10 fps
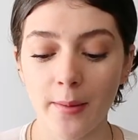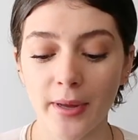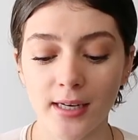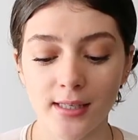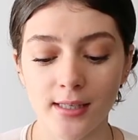
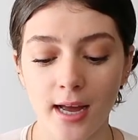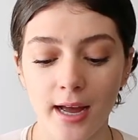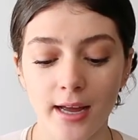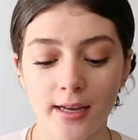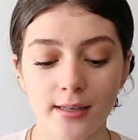up in a
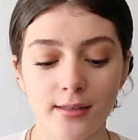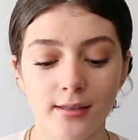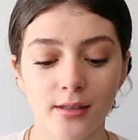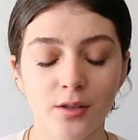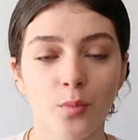
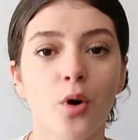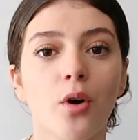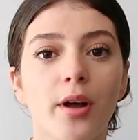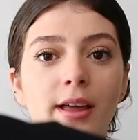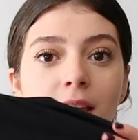size
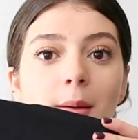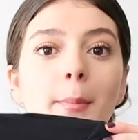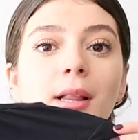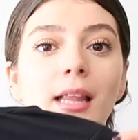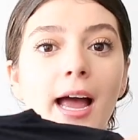small in
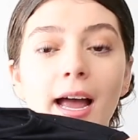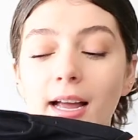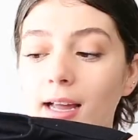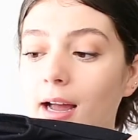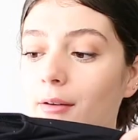
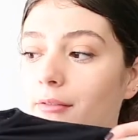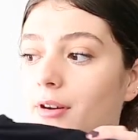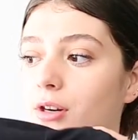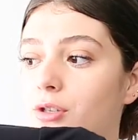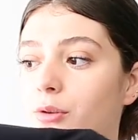black,
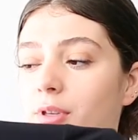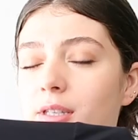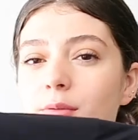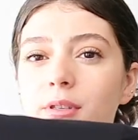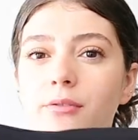however. So
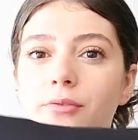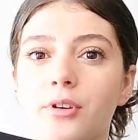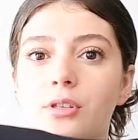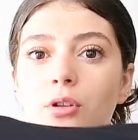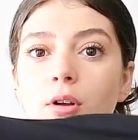this was the
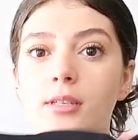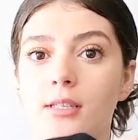first long